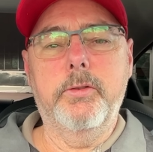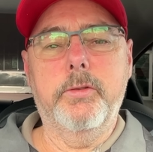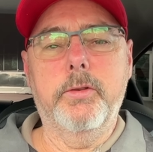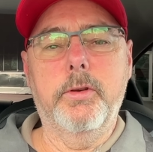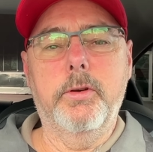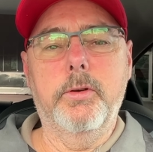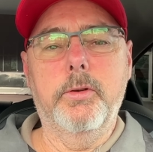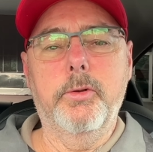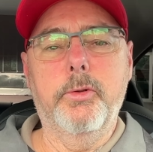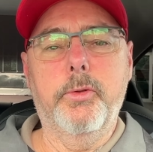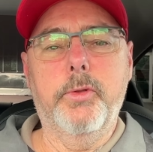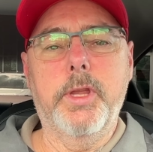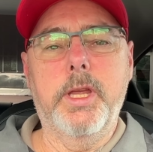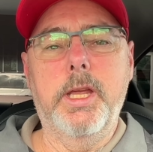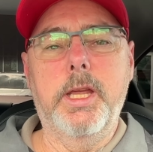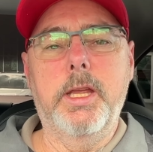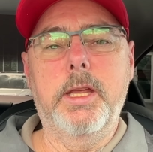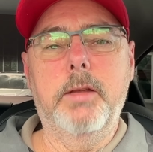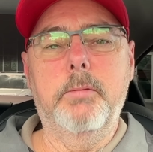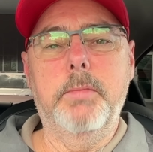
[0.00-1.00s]
So
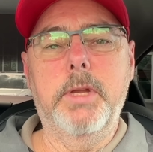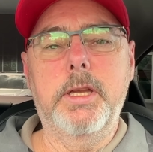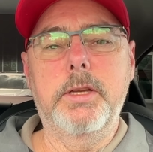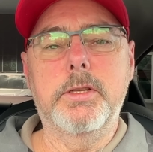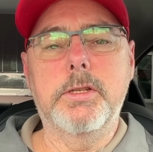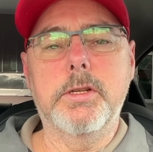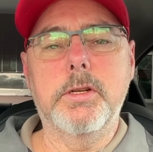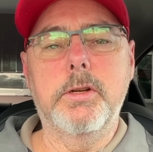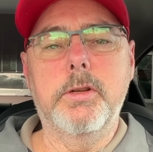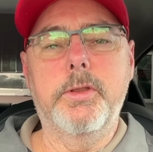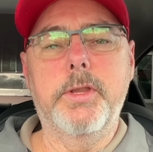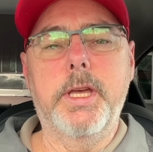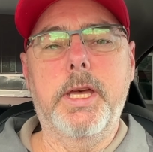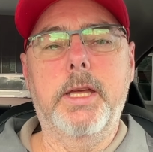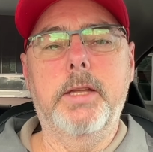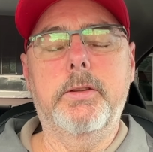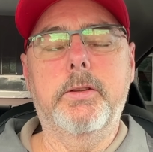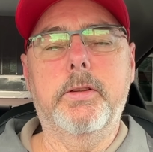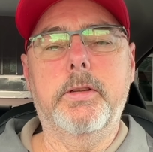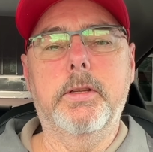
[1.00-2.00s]
they made sure
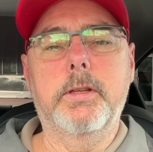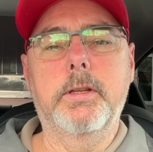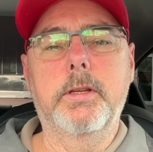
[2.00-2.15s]
that